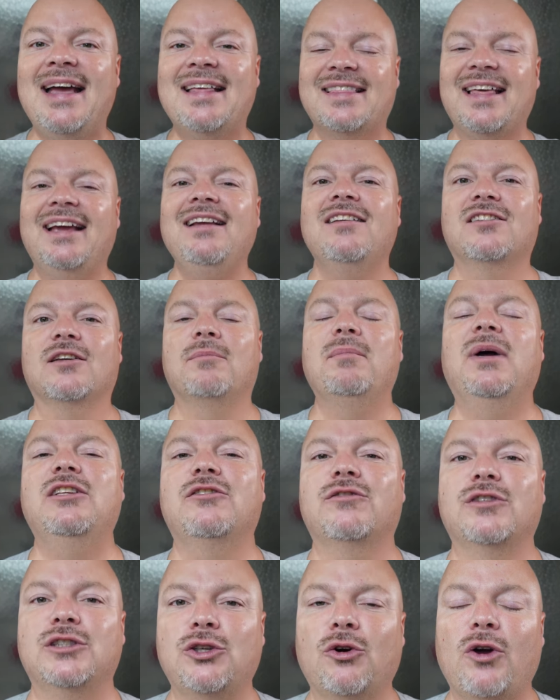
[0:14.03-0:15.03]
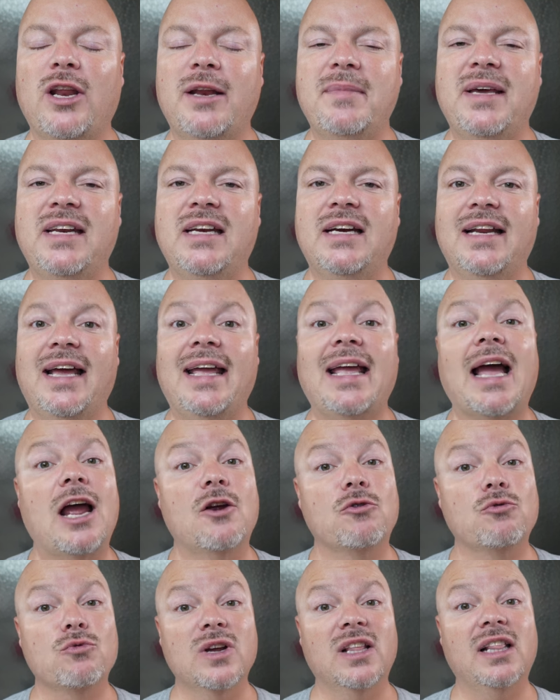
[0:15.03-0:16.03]
Thanks so much for joining me today. I
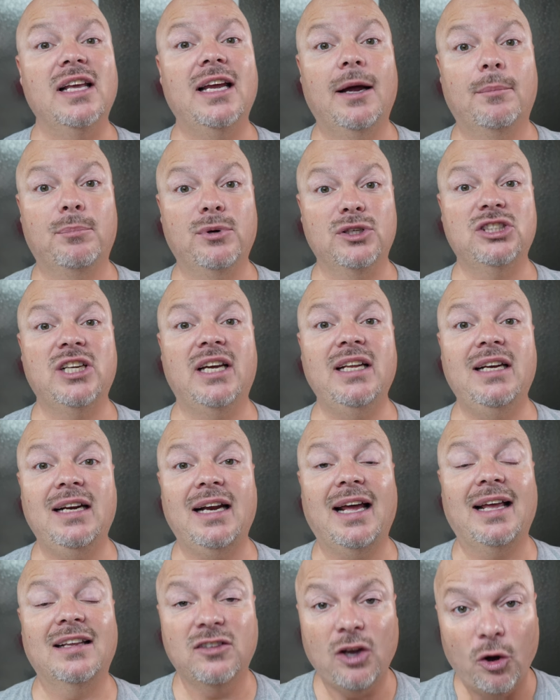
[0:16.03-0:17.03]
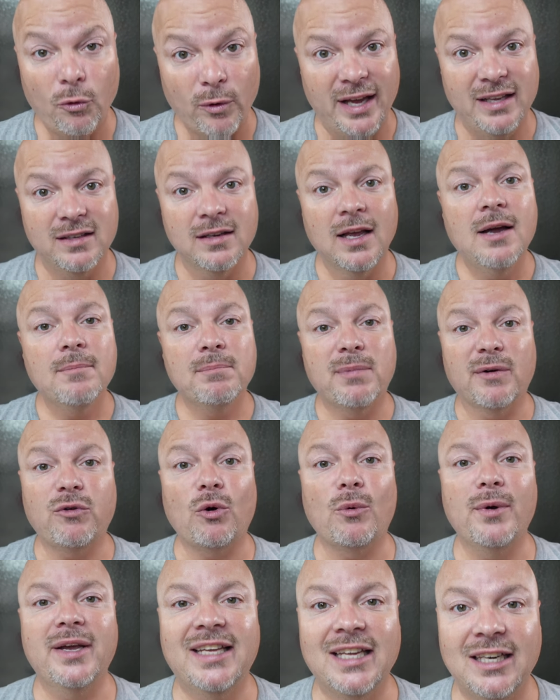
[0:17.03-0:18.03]
really appreciate it. As always,
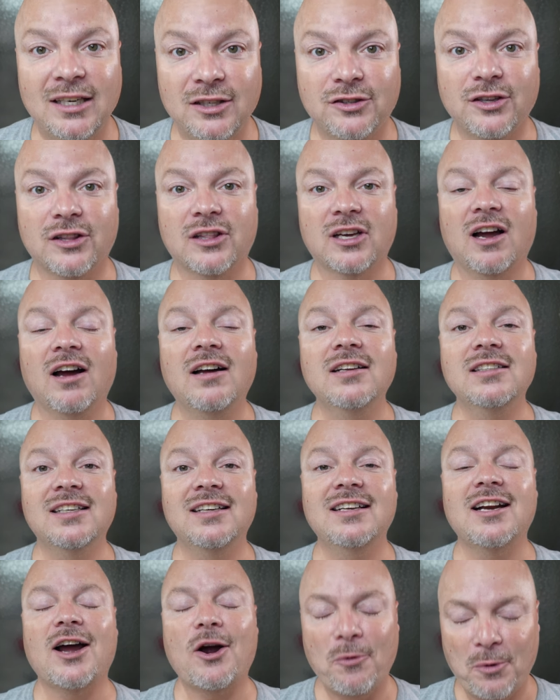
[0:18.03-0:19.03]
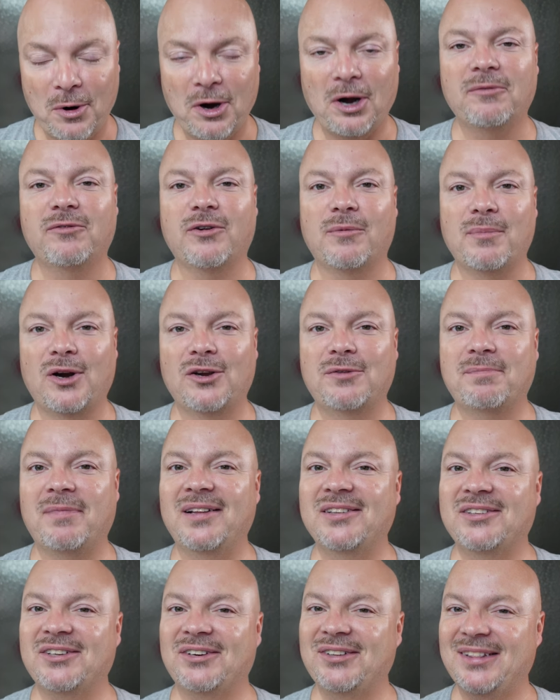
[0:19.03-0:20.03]
before we get into the content, a word from our
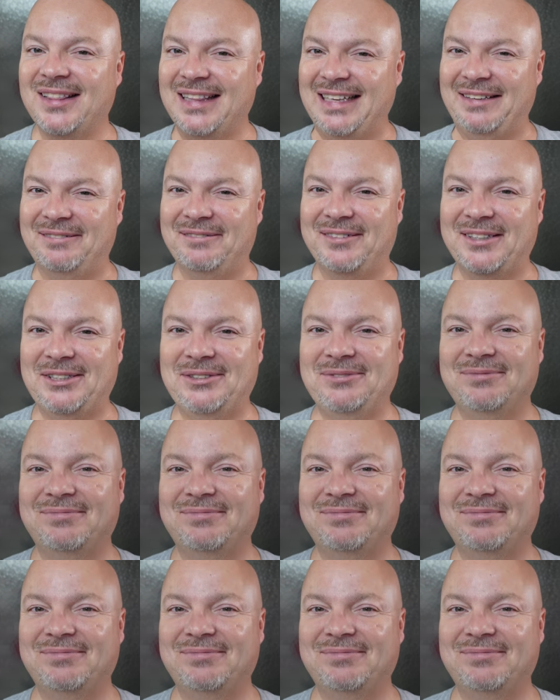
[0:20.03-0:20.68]
sponsor, Leaf.